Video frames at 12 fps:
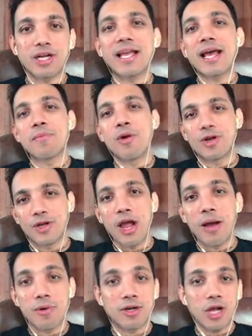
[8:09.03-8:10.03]

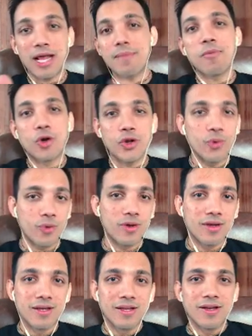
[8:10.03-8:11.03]
about you?
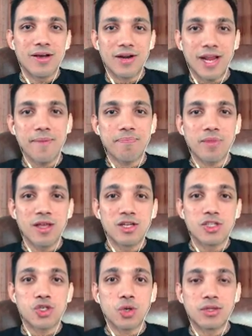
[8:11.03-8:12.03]
Okay.
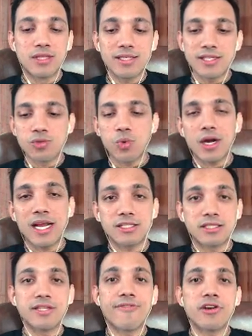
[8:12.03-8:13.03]
So this is what has
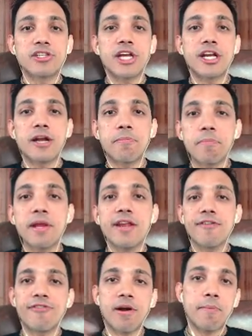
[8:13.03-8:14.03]
differentiated me
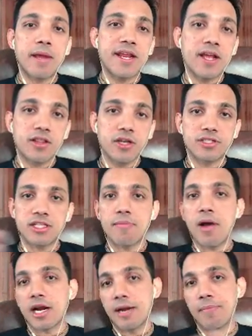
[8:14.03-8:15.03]
from many others in the
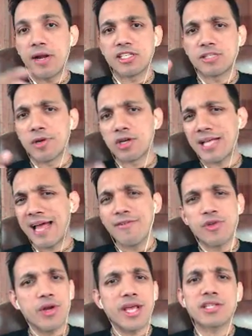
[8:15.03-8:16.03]
marketplace, is because I have a
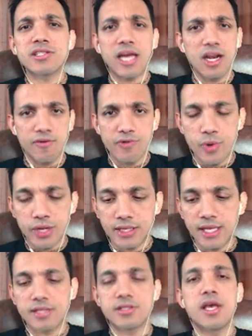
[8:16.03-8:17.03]
unique style of doing
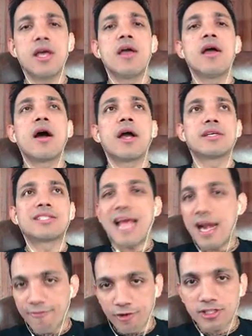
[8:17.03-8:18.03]
things. I
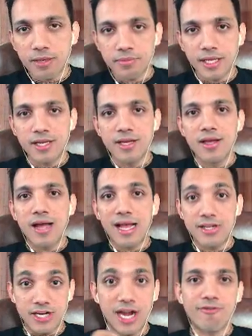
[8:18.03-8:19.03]
stand for something. I
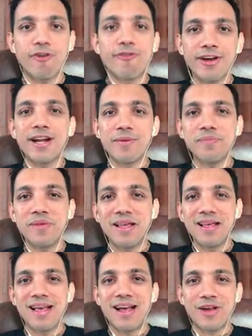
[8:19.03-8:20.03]
stand for freedom.
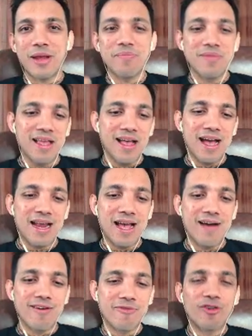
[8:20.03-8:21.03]
Okay. And I
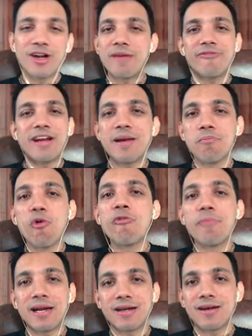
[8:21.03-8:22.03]
have a freedom
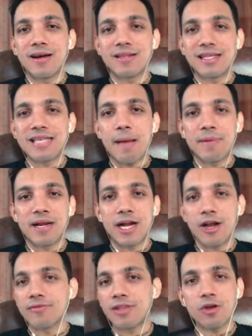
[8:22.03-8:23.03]
movement that's happening right
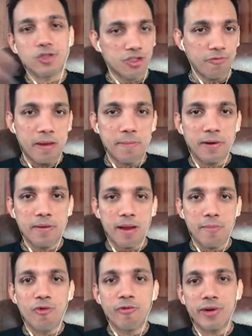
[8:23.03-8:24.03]
now. Thousands of people in my
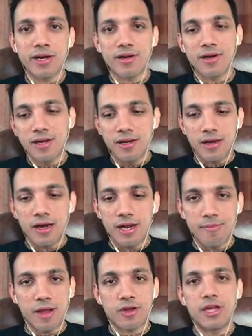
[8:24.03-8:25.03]
movement, in
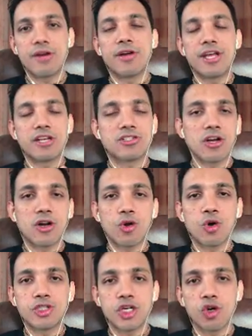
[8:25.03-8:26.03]
my inner circle
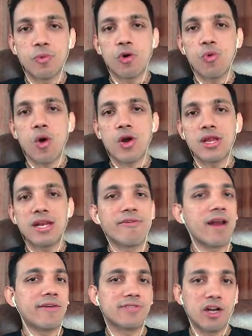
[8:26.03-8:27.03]
coaching group, who want to live a
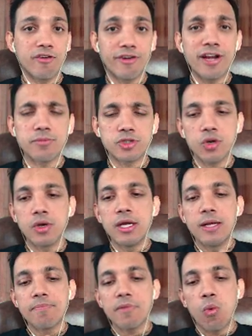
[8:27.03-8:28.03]
lifestyle of freedom. So
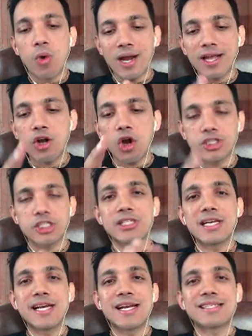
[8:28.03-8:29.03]
what I consciously
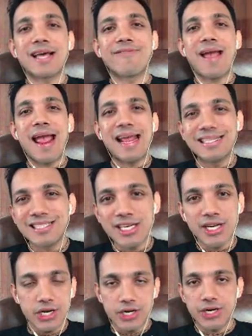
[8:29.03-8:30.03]
did is I've
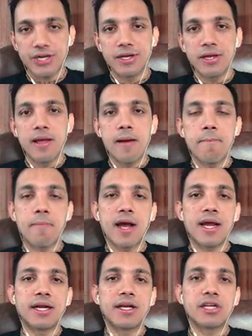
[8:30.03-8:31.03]
engineered
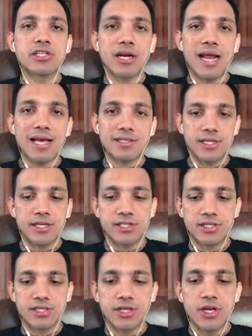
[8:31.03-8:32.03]
my digital
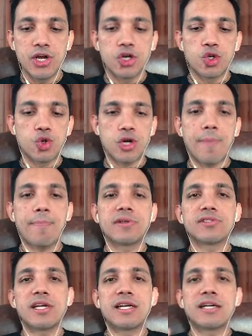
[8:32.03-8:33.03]
assets to
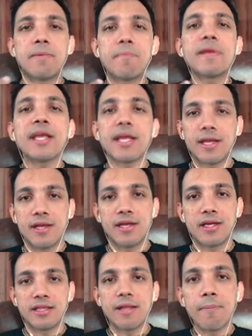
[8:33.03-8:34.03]
represent me,
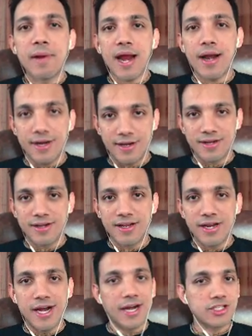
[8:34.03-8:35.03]
the brand.
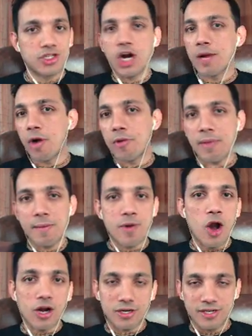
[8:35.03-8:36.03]
It is not about my
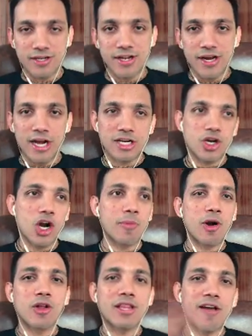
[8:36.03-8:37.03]
product. It's not about
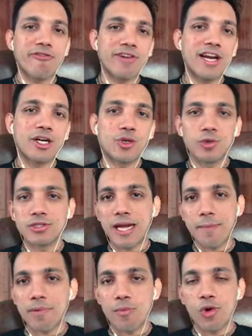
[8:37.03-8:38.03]
all the affiliate tools that I'm
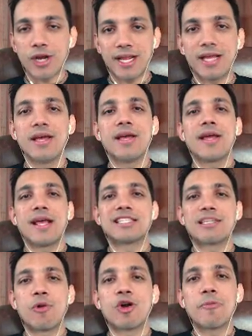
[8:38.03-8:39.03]
promoting. It's
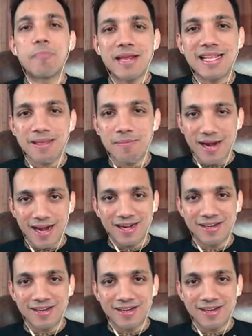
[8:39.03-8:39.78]
about me, the brand.